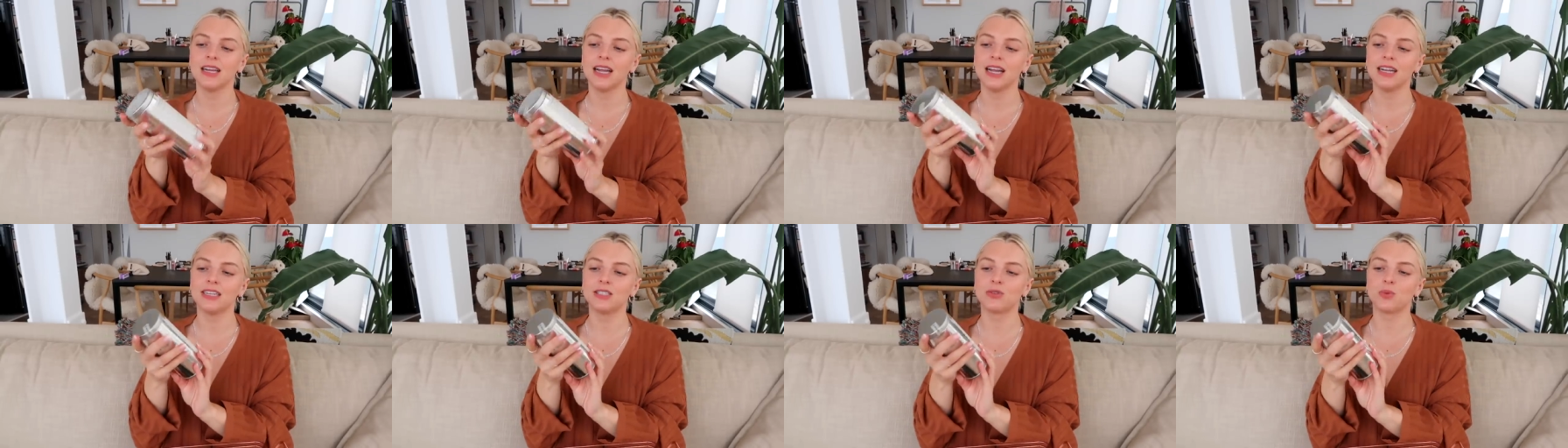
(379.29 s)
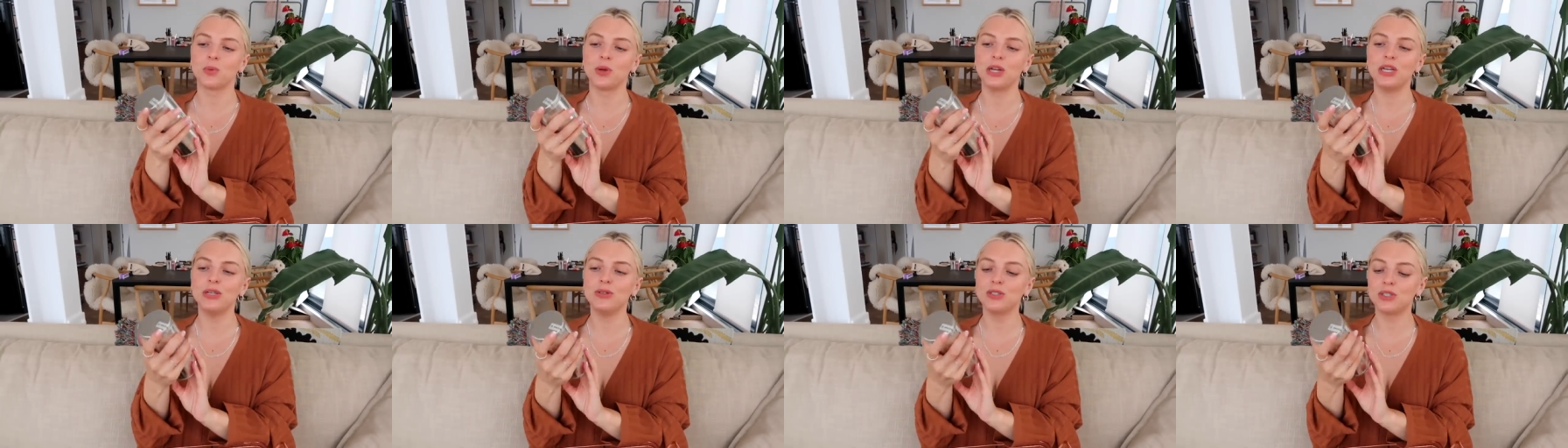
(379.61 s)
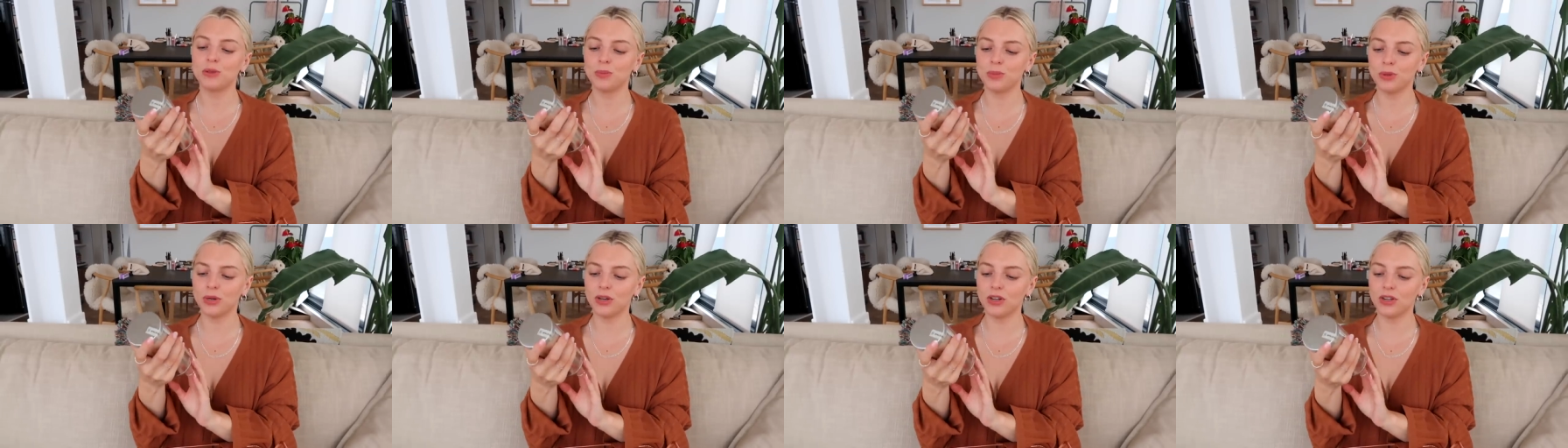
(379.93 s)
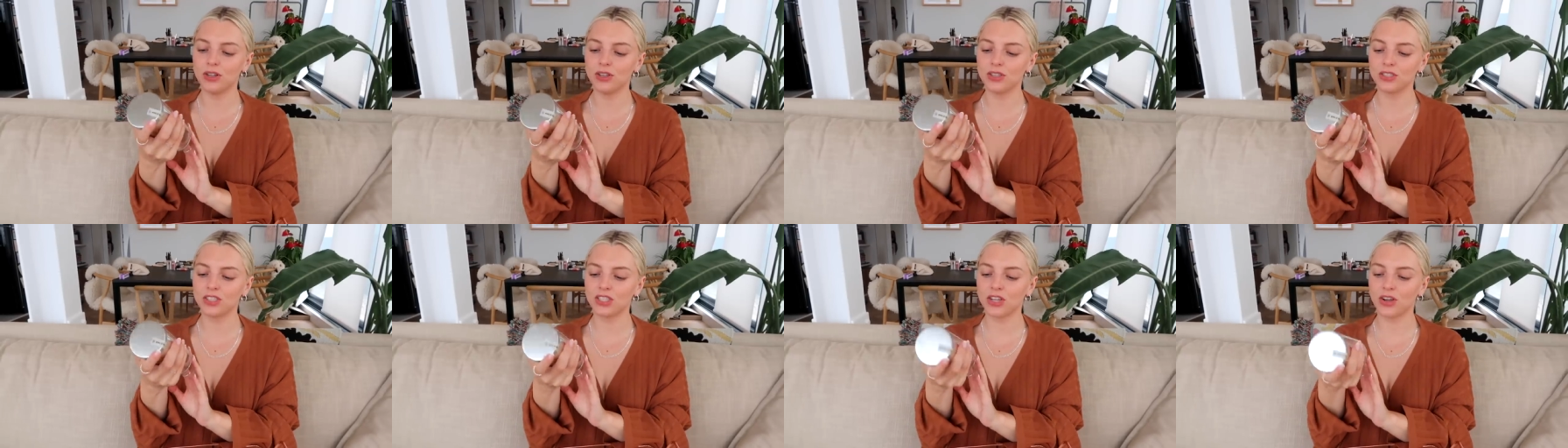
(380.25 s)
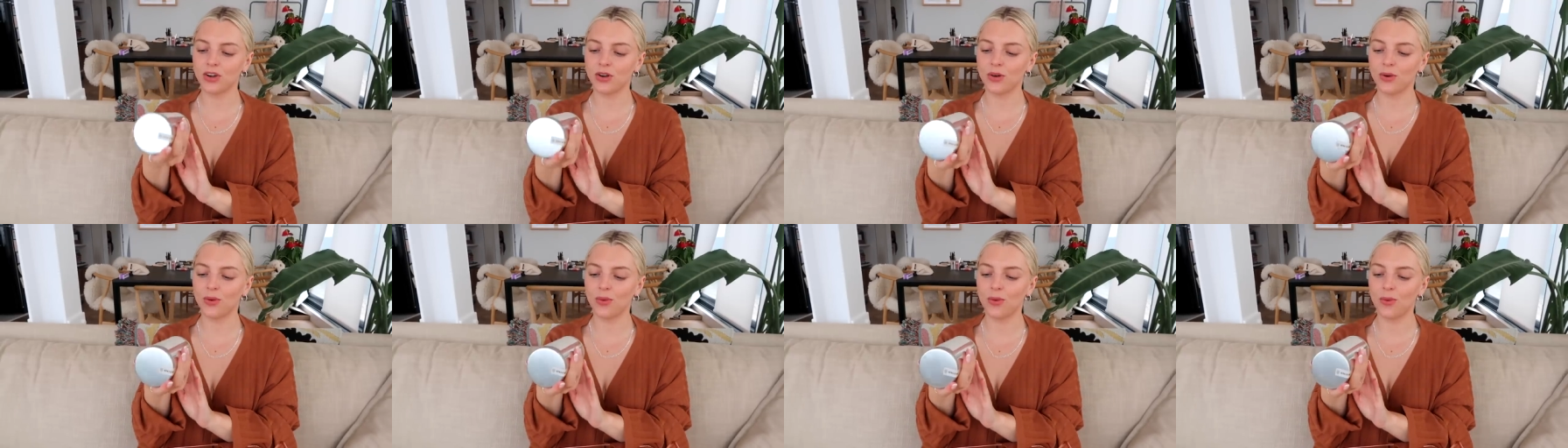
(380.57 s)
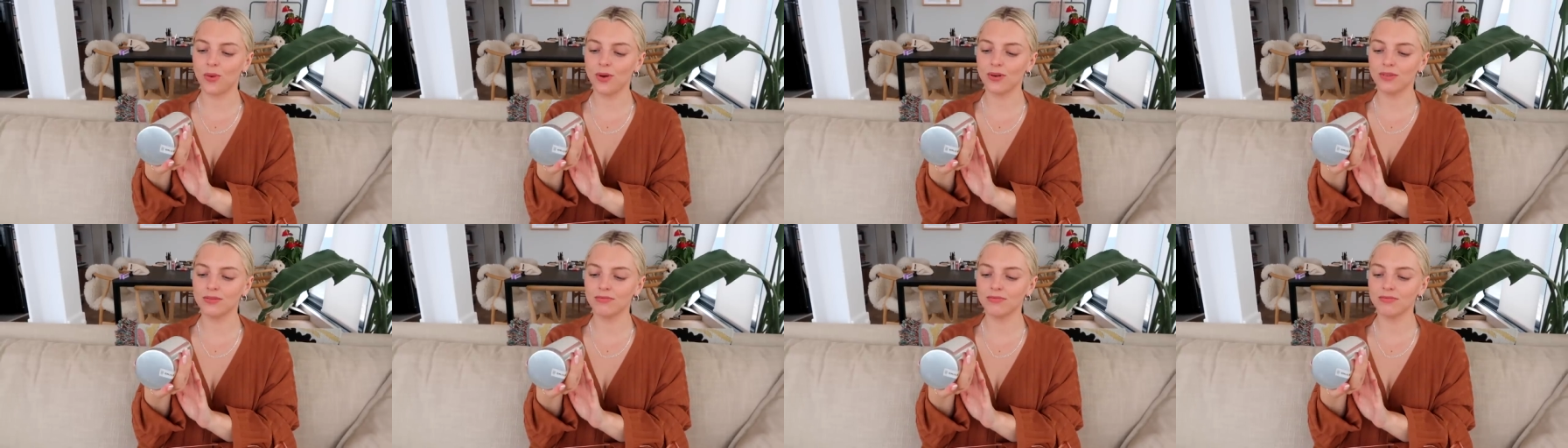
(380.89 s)
it's reusable,
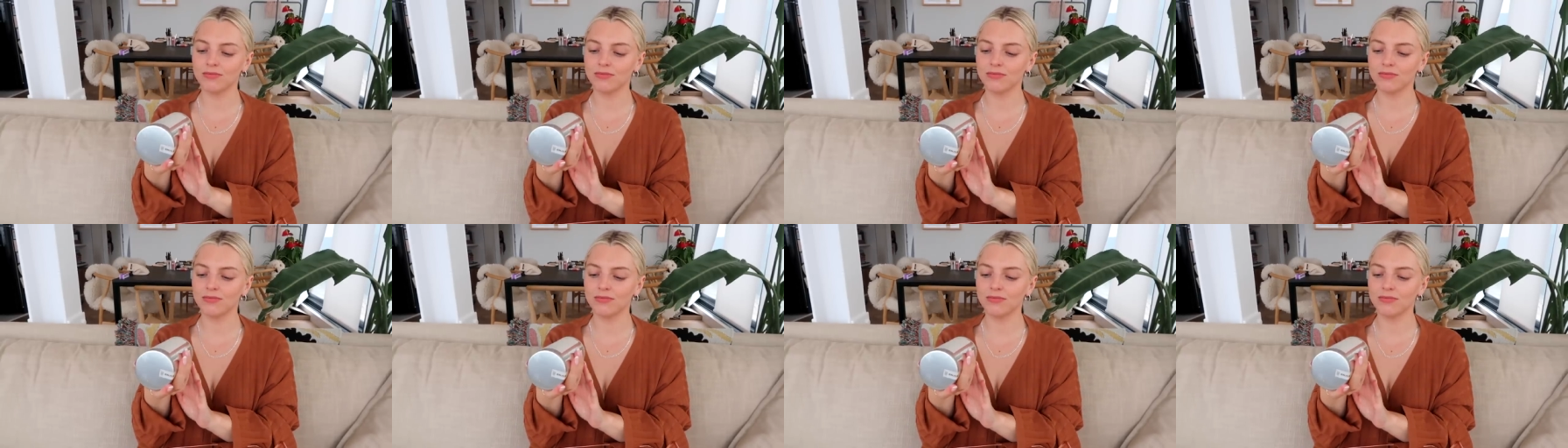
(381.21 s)
so